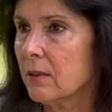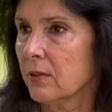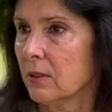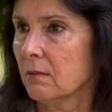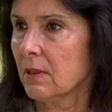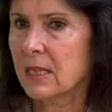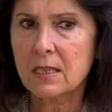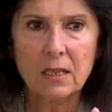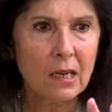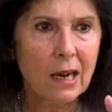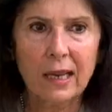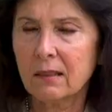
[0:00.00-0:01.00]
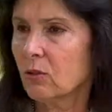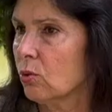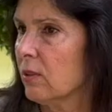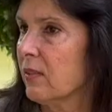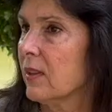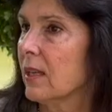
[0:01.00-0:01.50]
different. They see like two
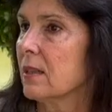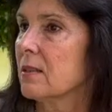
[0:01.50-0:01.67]
different things.